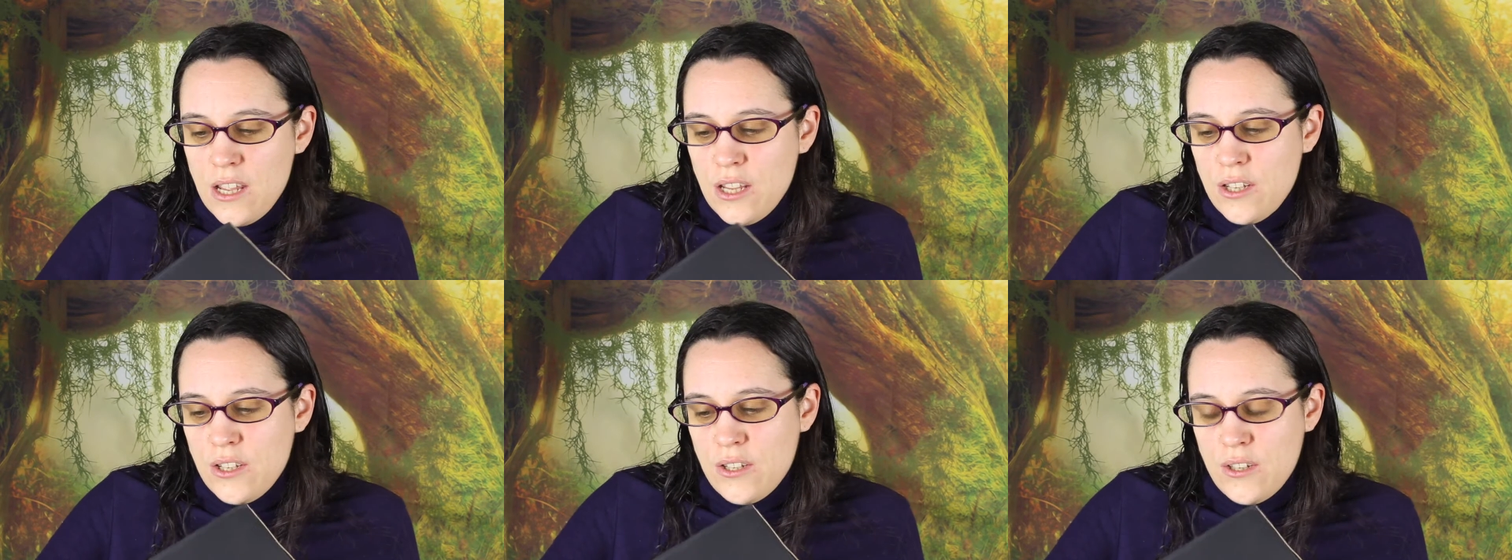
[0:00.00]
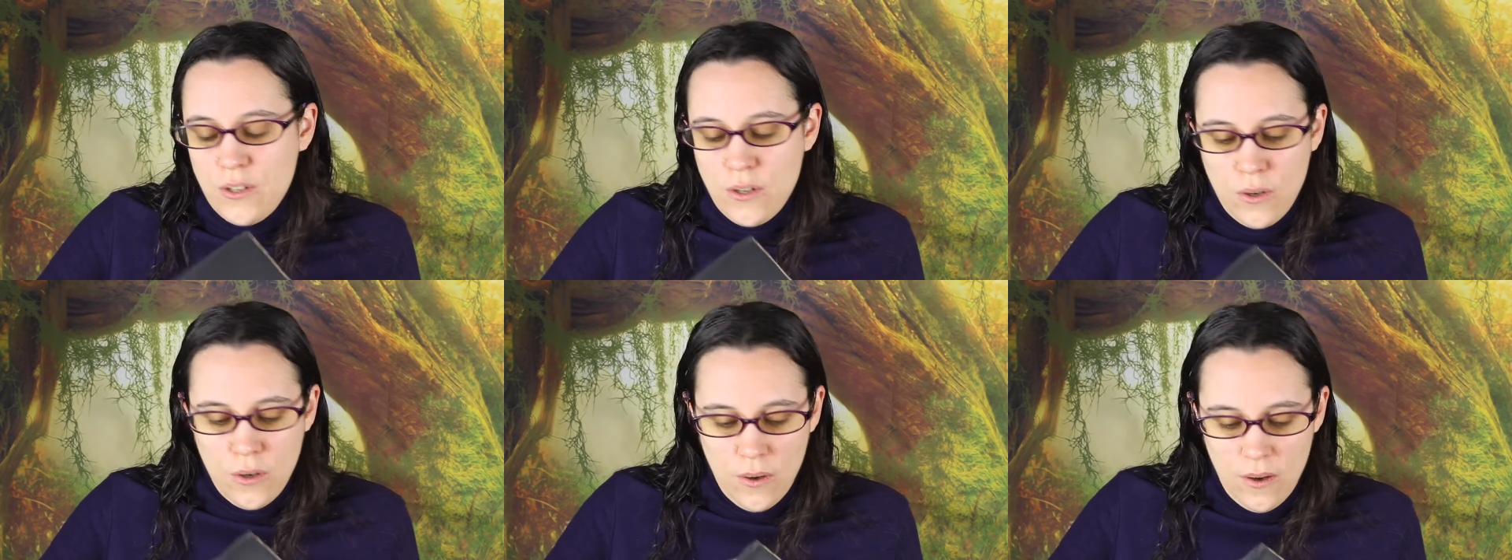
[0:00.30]

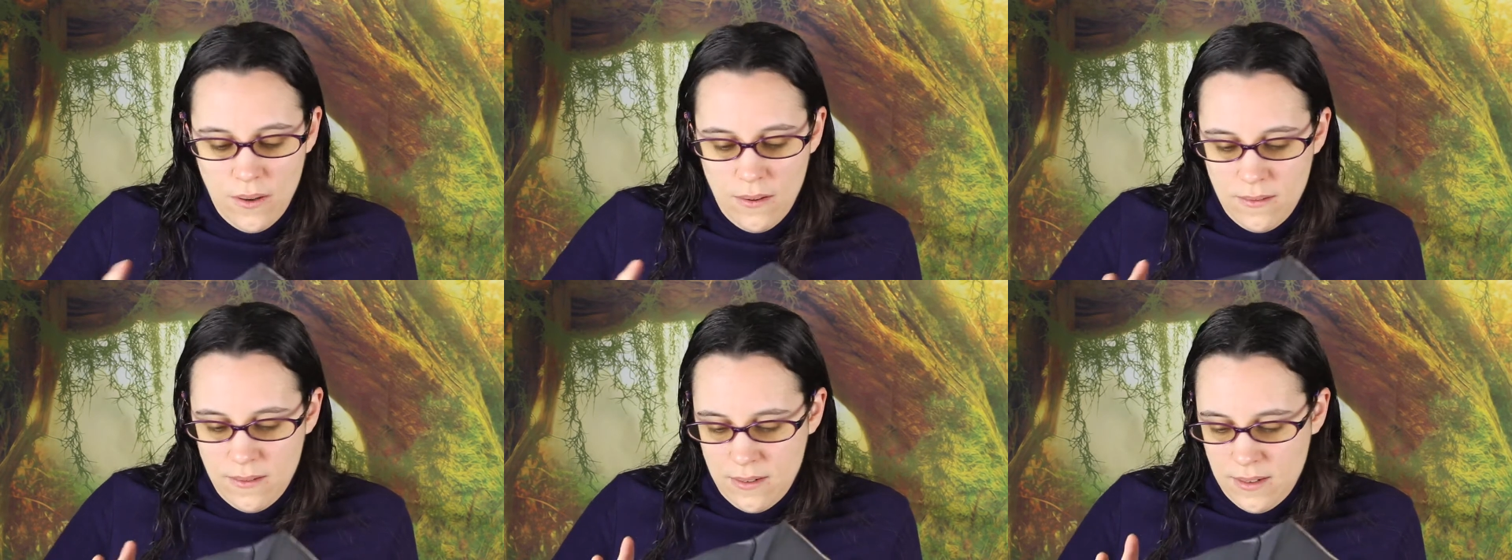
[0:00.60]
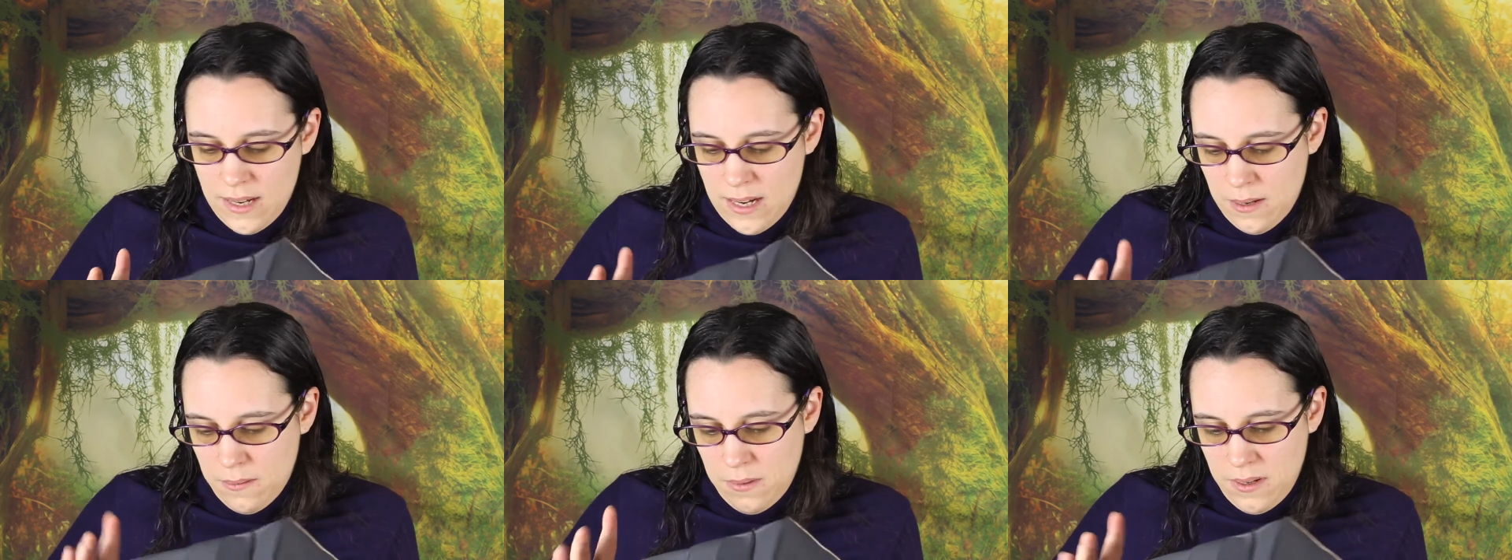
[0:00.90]
So
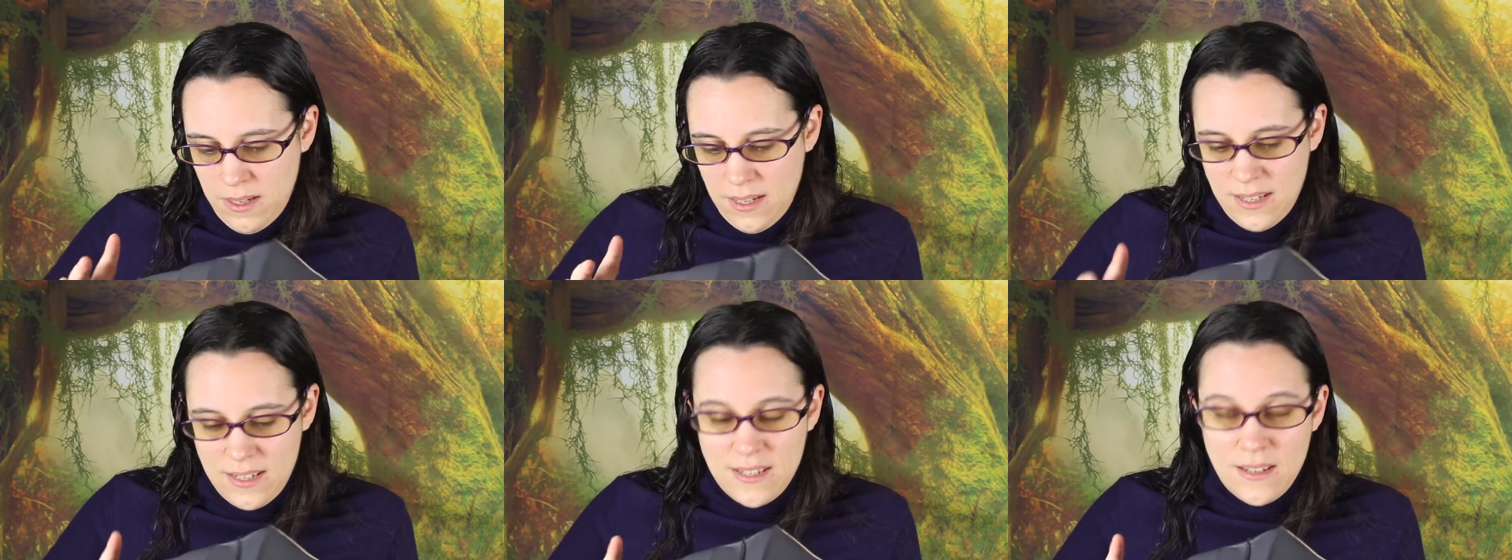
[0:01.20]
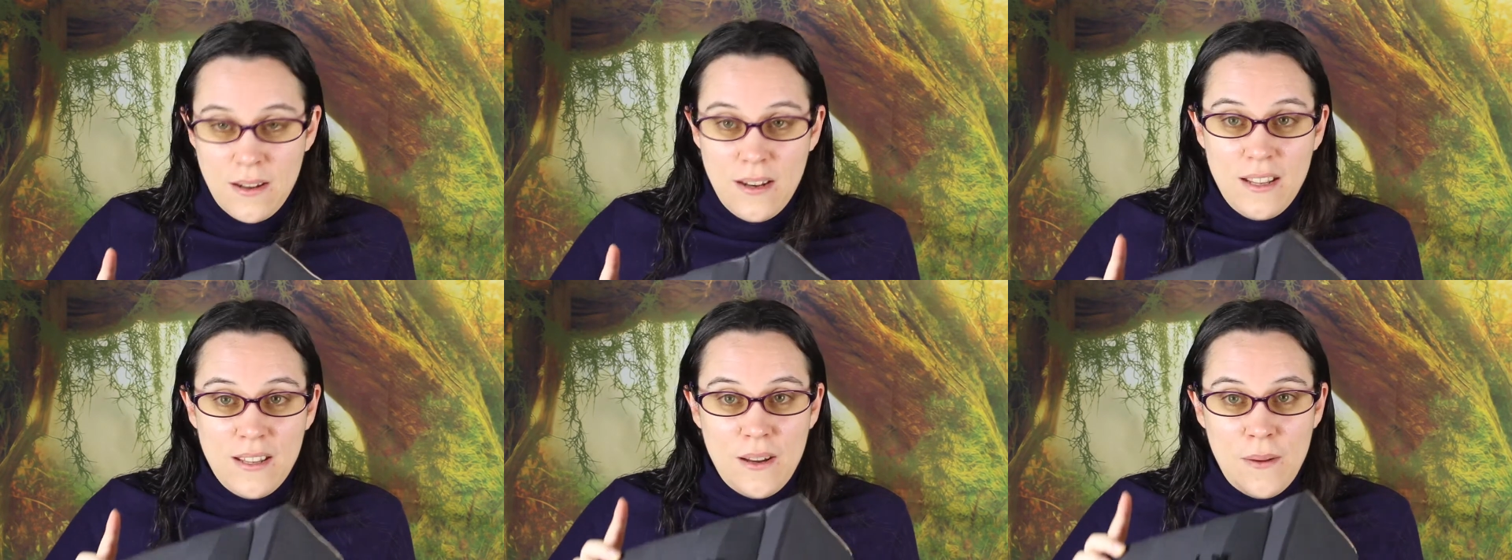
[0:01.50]
then
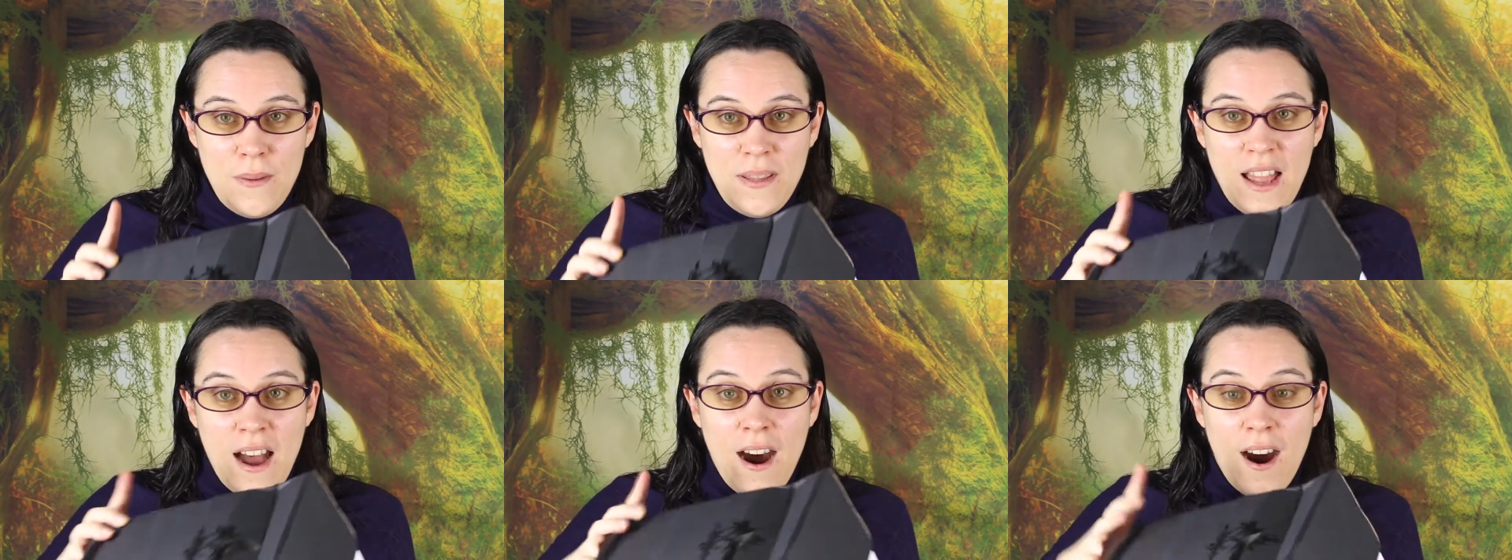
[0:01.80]
it's a little bit